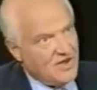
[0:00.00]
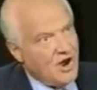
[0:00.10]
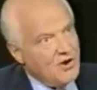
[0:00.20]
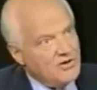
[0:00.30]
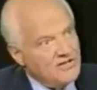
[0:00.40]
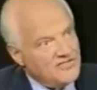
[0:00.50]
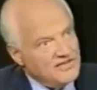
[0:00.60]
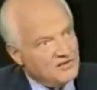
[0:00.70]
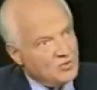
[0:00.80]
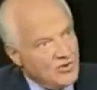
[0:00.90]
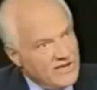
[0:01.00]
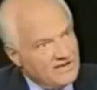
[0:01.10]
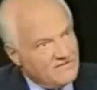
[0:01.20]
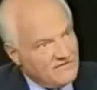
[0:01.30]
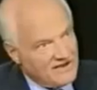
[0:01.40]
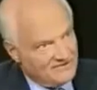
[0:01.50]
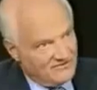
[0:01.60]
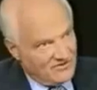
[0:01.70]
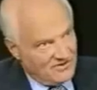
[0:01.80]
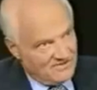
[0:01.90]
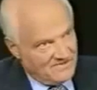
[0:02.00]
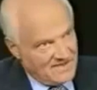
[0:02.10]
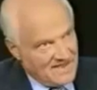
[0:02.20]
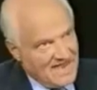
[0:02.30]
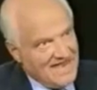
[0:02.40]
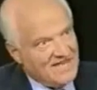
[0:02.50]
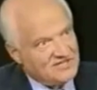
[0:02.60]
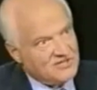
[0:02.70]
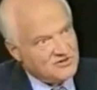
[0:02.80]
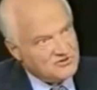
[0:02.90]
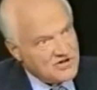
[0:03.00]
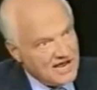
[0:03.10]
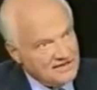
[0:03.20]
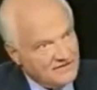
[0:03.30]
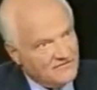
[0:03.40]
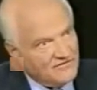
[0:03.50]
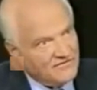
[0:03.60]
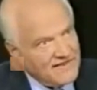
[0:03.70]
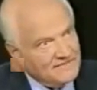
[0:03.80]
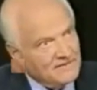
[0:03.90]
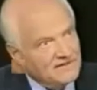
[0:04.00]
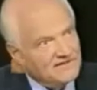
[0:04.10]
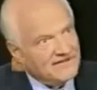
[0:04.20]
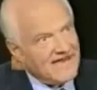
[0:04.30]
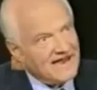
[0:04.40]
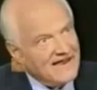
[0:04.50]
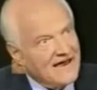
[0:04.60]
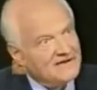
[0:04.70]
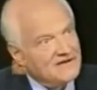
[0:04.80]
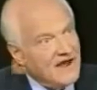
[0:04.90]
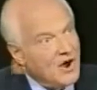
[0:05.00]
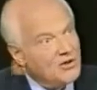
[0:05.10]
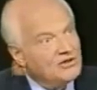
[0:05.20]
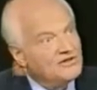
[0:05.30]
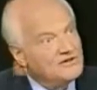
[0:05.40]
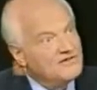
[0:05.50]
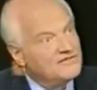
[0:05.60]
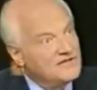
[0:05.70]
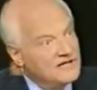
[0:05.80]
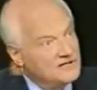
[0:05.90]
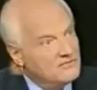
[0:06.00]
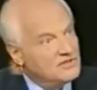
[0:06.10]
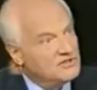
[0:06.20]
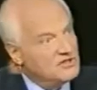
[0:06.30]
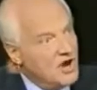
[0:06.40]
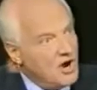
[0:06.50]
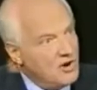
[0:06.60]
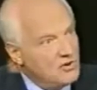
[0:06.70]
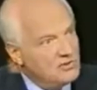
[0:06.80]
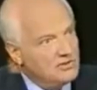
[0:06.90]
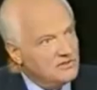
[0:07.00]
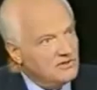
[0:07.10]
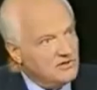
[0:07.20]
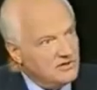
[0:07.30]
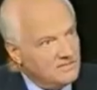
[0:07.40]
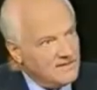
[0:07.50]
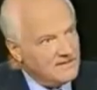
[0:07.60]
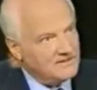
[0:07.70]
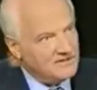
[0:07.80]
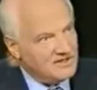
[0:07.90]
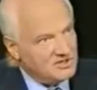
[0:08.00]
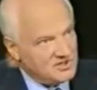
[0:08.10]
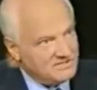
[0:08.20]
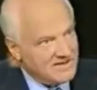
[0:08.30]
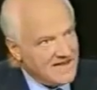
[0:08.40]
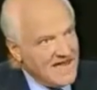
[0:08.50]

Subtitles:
The only thing that we can fight for is the right for people to carry out, to hold a referendum, which is an old European tradition.